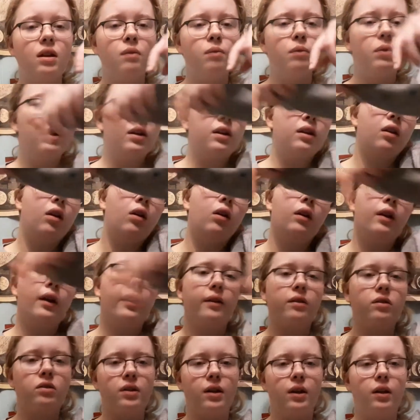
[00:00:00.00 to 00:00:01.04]
but in all
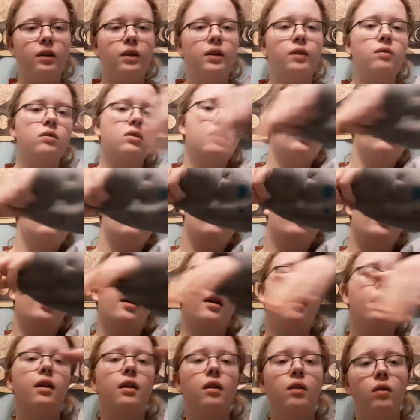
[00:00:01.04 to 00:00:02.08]
actuality it was going
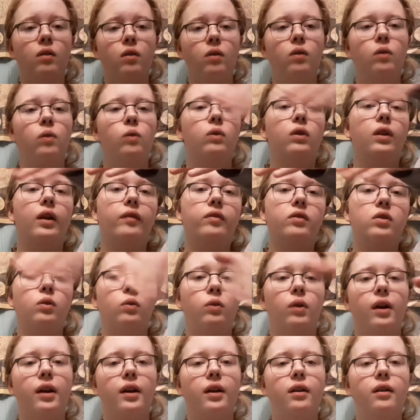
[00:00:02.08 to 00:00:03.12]
left to
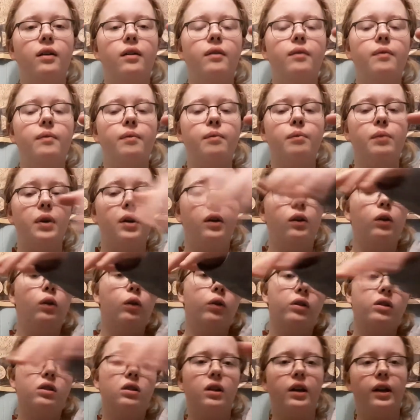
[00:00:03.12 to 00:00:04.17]
right, but it
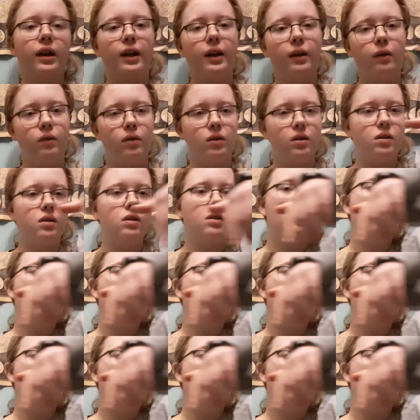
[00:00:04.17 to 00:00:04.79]
looked like it was